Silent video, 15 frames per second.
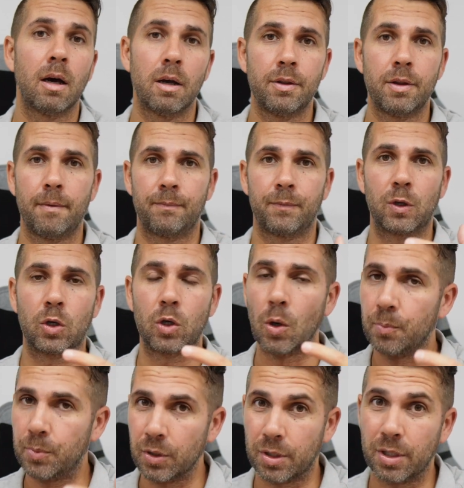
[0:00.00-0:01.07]
other
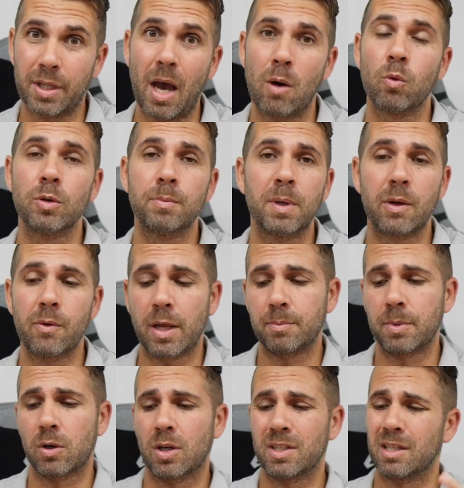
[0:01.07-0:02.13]
computer. That would be great
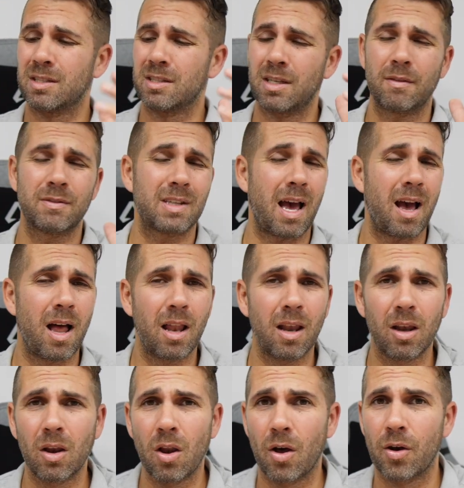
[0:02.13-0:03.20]
because it saves a
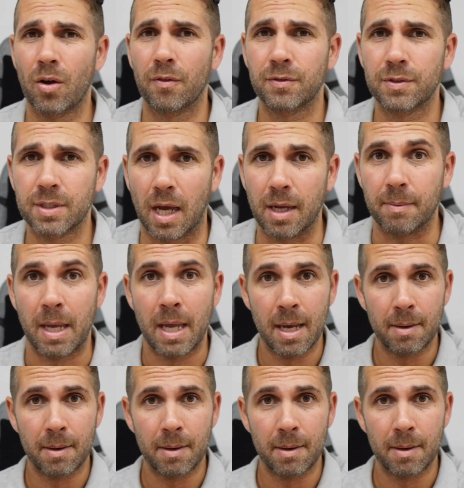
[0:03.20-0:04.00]
lot of time.